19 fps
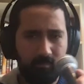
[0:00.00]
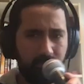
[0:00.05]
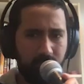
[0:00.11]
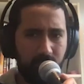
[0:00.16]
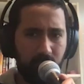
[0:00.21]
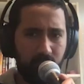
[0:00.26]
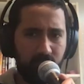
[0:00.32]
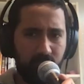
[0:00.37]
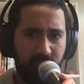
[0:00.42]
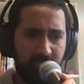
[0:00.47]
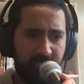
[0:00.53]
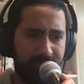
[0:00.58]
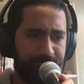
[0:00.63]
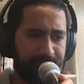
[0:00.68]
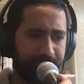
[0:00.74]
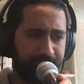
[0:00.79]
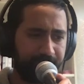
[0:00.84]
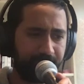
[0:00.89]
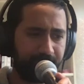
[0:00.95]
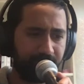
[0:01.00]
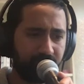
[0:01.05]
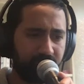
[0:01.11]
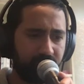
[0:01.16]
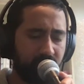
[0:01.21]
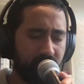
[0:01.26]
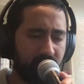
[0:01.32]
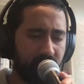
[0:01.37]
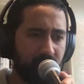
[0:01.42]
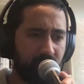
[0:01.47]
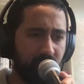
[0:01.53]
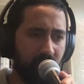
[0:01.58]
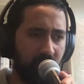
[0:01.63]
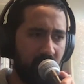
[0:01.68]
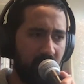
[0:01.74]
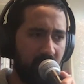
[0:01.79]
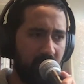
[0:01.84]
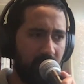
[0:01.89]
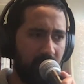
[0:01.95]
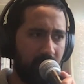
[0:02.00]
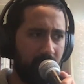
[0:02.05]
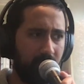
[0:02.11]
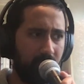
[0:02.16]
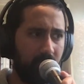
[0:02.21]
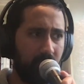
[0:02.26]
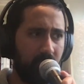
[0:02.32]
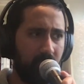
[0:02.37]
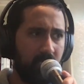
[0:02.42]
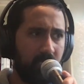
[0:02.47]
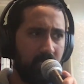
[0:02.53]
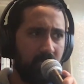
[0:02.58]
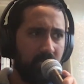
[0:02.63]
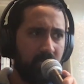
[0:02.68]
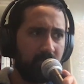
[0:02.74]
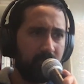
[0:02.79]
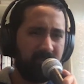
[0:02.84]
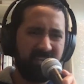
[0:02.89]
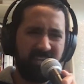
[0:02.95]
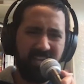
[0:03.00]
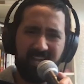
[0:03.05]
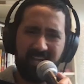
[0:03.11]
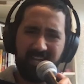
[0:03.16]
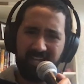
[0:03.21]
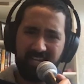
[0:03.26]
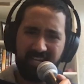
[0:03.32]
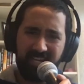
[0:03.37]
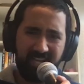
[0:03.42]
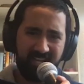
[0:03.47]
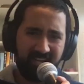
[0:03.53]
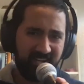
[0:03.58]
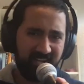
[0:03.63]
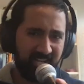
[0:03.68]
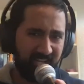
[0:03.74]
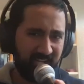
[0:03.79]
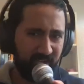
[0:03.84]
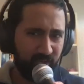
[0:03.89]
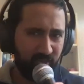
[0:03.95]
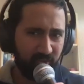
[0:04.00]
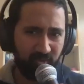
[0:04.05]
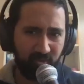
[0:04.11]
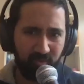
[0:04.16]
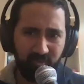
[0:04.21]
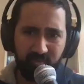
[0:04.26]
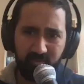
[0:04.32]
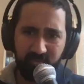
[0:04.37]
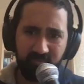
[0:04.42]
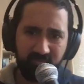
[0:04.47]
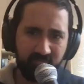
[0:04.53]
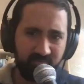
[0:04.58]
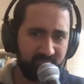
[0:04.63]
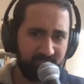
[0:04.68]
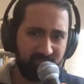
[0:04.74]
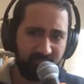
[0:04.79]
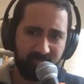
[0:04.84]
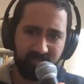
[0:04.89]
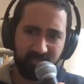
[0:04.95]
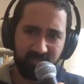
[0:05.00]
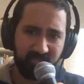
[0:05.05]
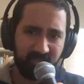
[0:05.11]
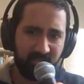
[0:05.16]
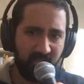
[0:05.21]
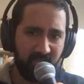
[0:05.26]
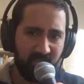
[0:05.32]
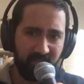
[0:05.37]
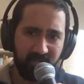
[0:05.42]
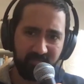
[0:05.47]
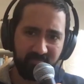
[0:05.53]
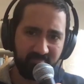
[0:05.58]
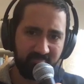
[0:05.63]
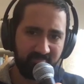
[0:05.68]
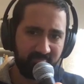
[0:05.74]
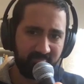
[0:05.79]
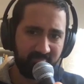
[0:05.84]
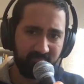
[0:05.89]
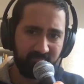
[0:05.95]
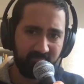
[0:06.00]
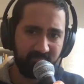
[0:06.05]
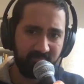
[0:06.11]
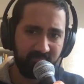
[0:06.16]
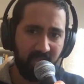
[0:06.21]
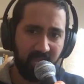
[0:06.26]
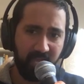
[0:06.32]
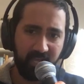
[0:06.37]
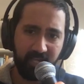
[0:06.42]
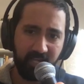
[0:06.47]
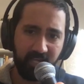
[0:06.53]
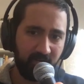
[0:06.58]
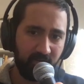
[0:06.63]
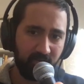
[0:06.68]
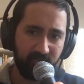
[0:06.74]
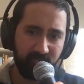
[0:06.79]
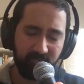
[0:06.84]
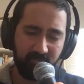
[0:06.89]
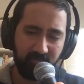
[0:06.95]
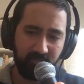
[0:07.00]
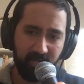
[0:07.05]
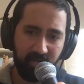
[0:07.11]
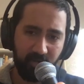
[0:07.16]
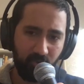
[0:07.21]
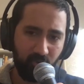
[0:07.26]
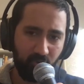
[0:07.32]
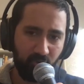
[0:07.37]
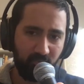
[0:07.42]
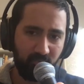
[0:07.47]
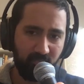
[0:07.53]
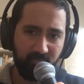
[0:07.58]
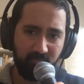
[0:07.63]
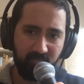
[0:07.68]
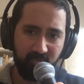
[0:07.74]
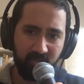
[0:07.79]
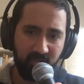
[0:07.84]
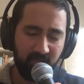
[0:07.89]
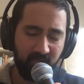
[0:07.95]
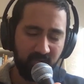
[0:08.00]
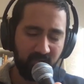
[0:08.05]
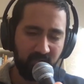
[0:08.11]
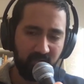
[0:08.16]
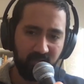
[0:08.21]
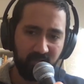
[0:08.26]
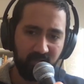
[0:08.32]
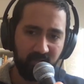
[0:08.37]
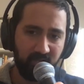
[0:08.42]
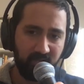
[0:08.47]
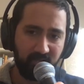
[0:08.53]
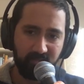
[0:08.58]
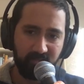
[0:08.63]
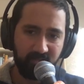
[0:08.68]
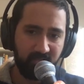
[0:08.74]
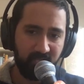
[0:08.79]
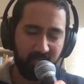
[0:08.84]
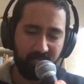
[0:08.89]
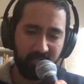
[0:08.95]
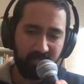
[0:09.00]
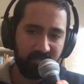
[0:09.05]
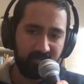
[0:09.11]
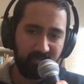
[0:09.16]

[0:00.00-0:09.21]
Mostly, um, but yeah, again, like, you know, just like hanging out and at home, and just like